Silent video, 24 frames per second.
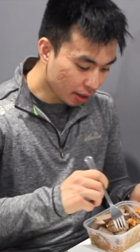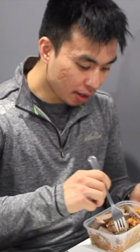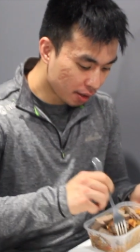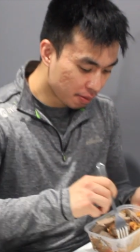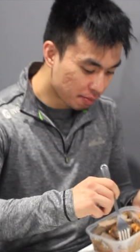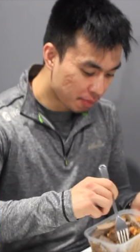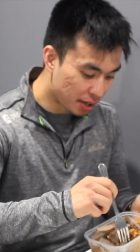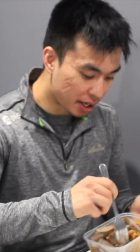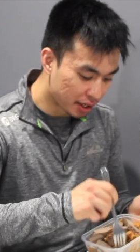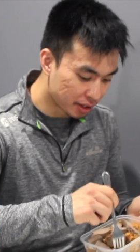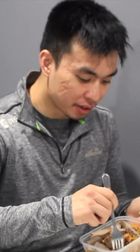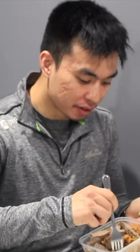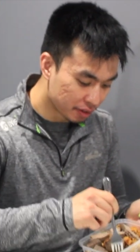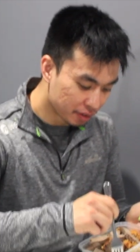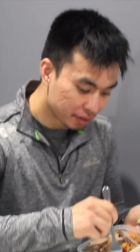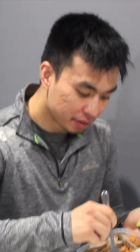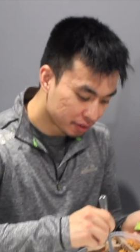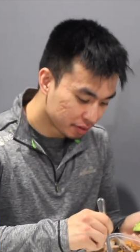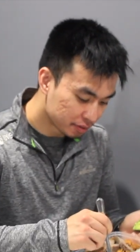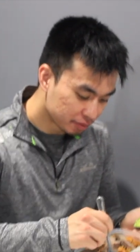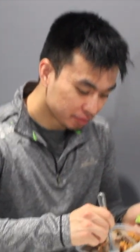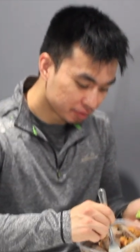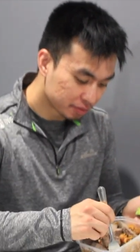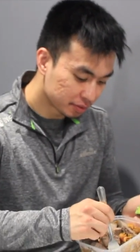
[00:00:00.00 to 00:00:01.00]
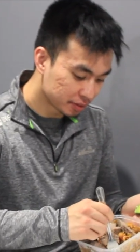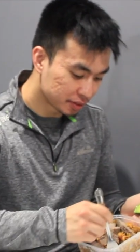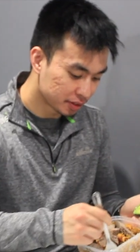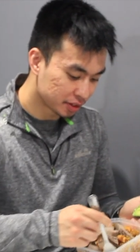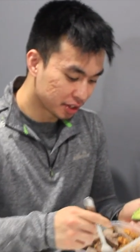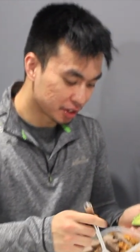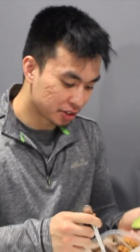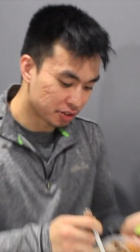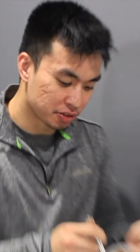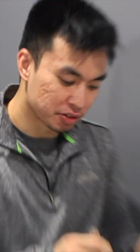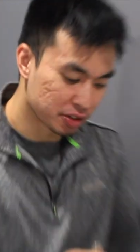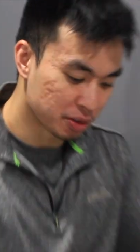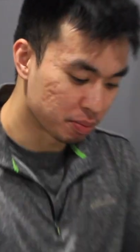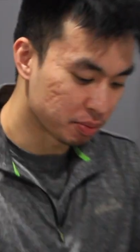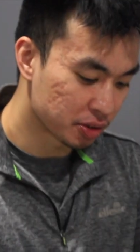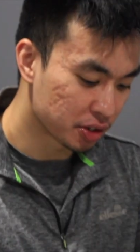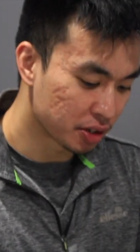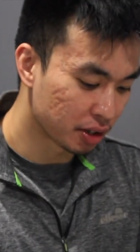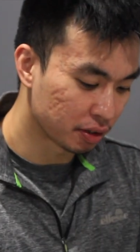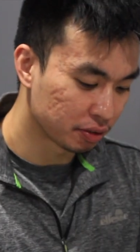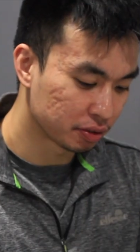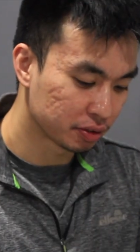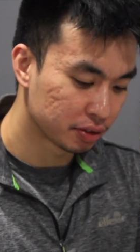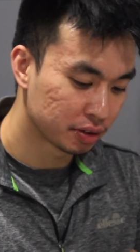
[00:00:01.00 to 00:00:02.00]
Man, just doing some
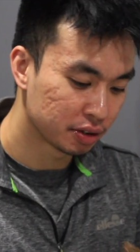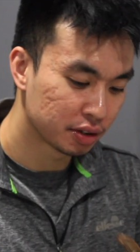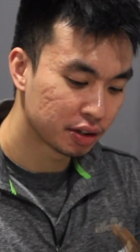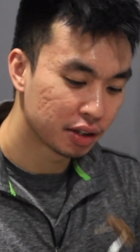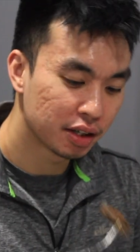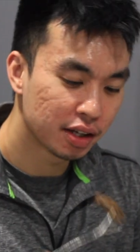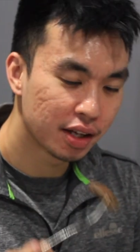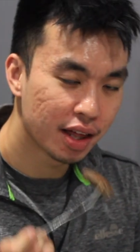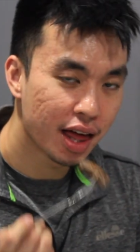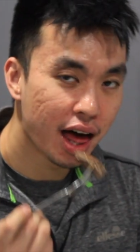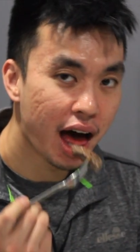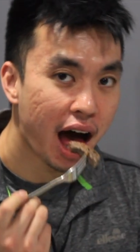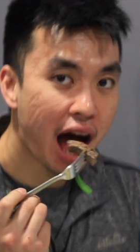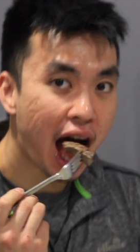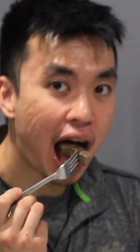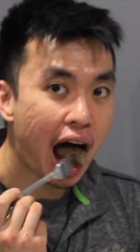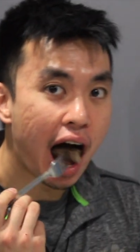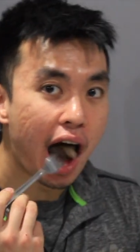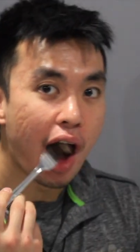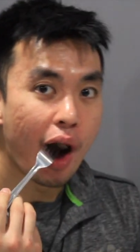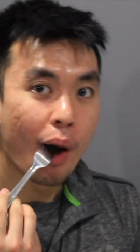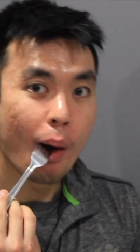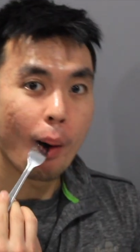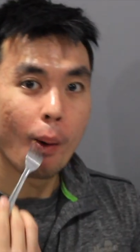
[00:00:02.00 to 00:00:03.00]
stuff. What stuff?